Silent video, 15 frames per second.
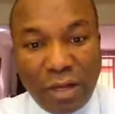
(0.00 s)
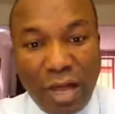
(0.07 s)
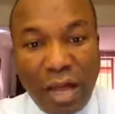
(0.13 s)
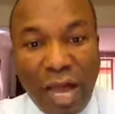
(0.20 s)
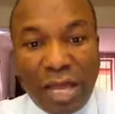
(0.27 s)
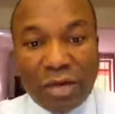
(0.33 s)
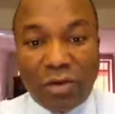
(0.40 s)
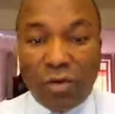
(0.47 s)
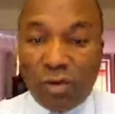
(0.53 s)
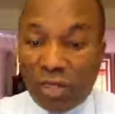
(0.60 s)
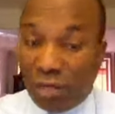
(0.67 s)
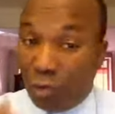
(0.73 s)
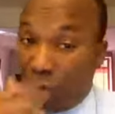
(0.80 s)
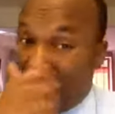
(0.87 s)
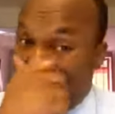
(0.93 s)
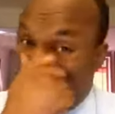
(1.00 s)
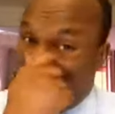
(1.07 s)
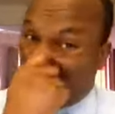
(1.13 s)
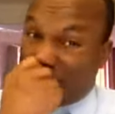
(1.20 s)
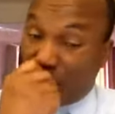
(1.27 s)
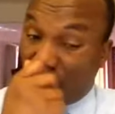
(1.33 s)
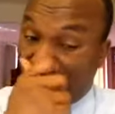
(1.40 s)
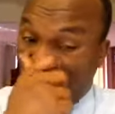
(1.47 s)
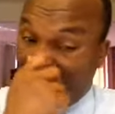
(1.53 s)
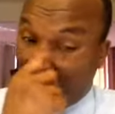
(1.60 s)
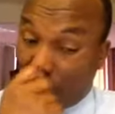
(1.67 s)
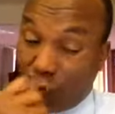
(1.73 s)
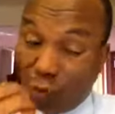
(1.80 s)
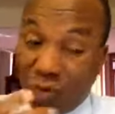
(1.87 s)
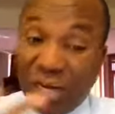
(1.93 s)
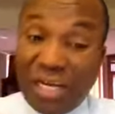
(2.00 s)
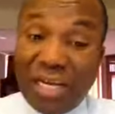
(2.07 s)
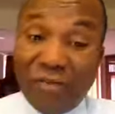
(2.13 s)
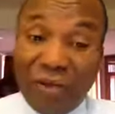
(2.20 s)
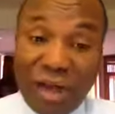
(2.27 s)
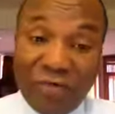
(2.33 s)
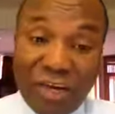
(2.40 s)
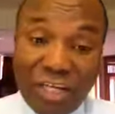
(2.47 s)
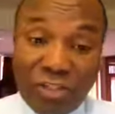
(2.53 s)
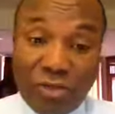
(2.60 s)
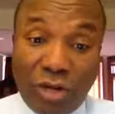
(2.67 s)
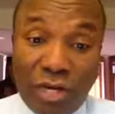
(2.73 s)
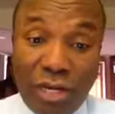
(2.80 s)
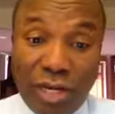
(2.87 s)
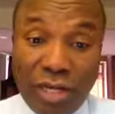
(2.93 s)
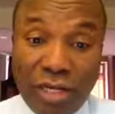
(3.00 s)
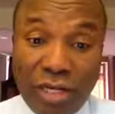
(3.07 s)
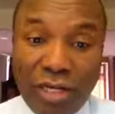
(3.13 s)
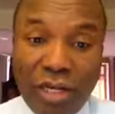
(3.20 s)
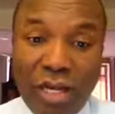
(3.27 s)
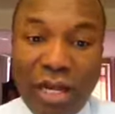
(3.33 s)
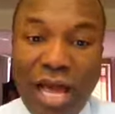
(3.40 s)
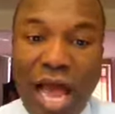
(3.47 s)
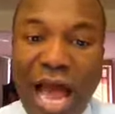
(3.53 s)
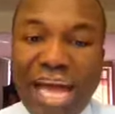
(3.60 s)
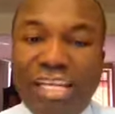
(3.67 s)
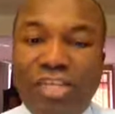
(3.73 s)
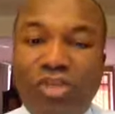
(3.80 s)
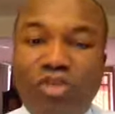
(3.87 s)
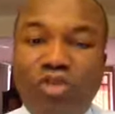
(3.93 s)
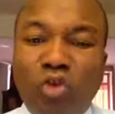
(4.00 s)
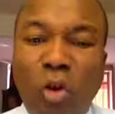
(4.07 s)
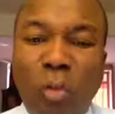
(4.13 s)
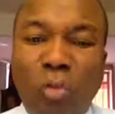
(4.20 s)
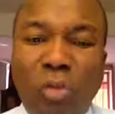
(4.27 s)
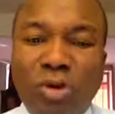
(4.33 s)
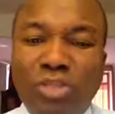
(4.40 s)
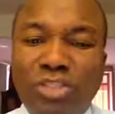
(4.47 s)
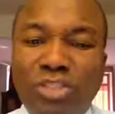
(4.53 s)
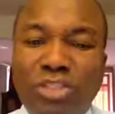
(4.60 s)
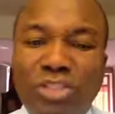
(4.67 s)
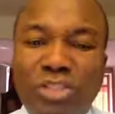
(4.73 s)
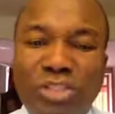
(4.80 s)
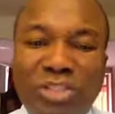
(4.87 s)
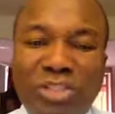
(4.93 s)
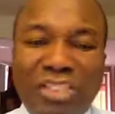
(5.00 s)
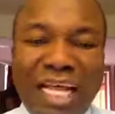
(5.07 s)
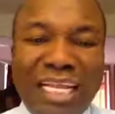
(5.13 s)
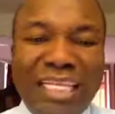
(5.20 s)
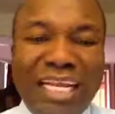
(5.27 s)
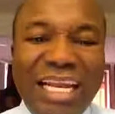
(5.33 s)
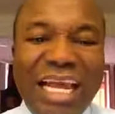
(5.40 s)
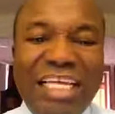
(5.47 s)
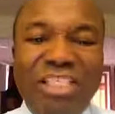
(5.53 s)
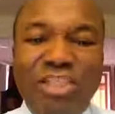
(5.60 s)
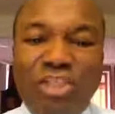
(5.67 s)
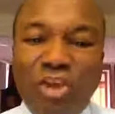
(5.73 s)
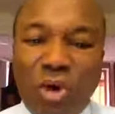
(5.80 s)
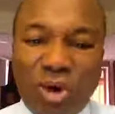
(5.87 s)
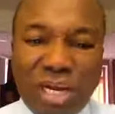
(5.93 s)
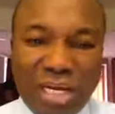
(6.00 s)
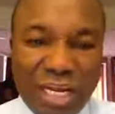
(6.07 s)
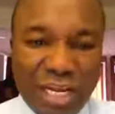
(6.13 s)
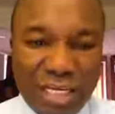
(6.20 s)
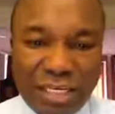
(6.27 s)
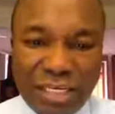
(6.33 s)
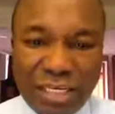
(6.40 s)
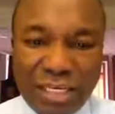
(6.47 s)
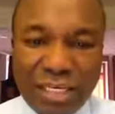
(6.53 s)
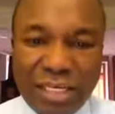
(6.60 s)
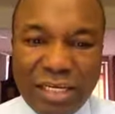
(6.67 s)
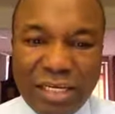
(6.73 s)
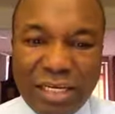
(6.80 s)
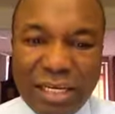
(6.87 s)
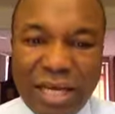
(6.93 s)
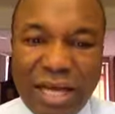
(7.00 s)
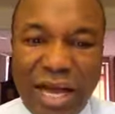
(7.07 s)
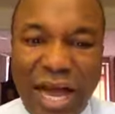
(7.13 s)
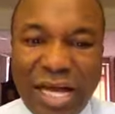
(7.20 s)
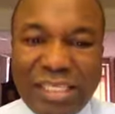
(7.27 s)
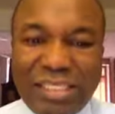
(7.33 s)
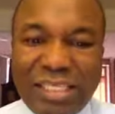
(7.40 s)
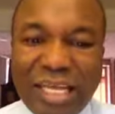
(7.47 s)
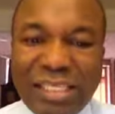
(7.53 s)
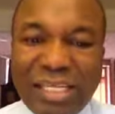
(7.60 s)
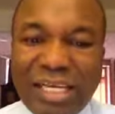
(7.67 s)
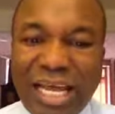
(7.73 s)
I could the way I could I could read eventually, I so much started enjoying it. I started